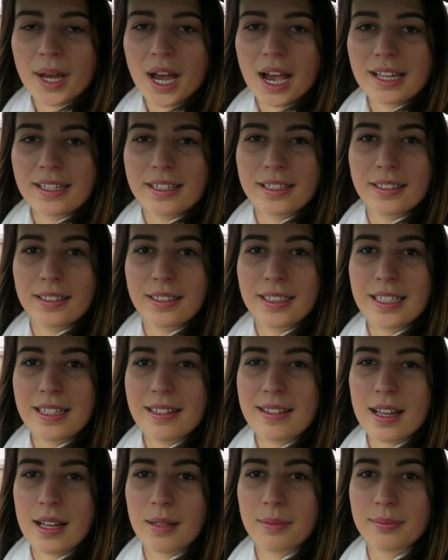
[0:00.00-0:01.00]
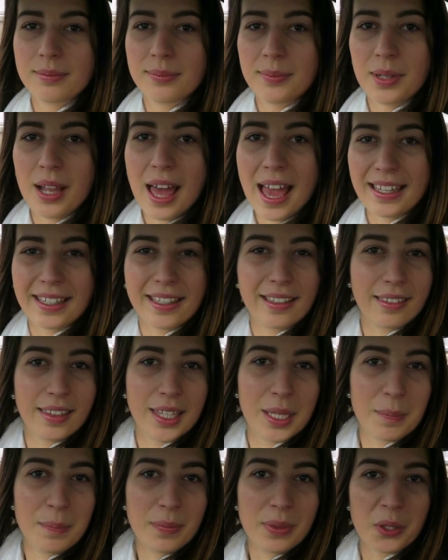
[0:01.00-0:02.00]
but I didn't end up liking
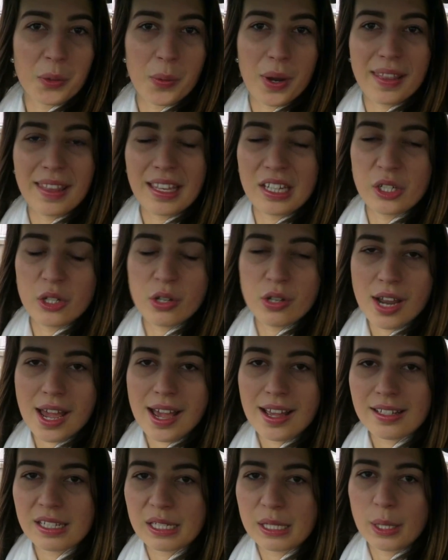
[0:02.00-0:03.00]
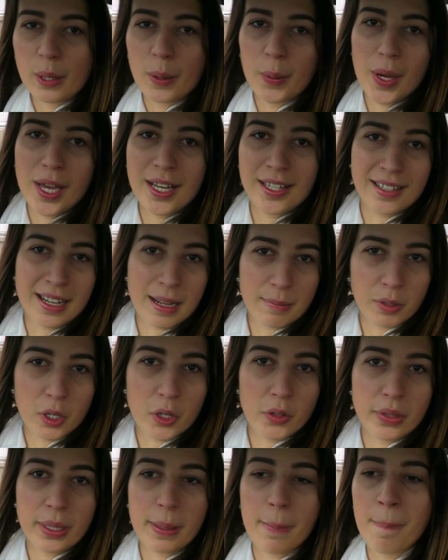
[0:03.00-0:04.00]
them the way they turned out, so I didn't
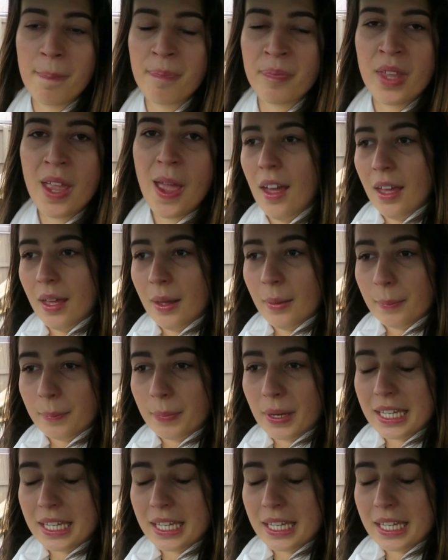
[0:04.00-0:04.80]
upload them.